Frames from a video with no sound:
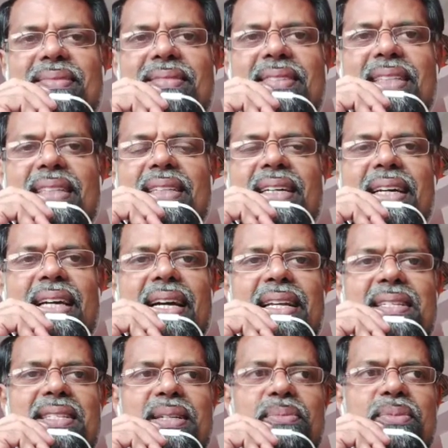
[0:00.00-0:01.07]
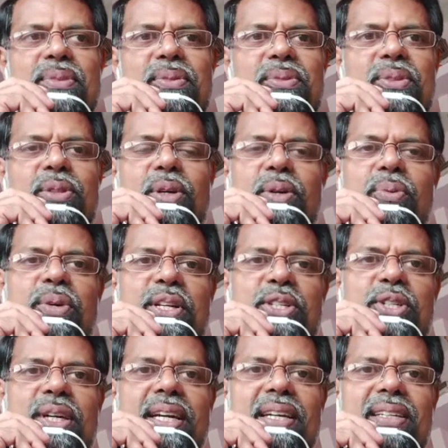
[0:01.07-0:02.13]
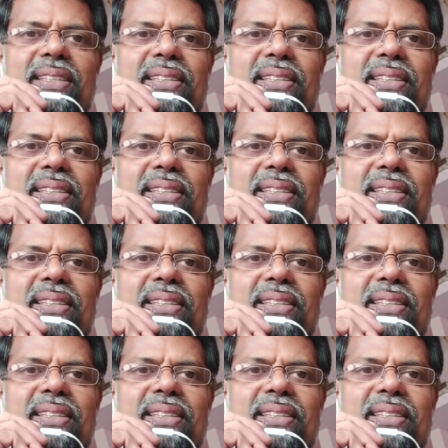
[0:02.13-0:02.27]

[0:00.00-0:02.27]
Then I asked him, "Don't worry, child.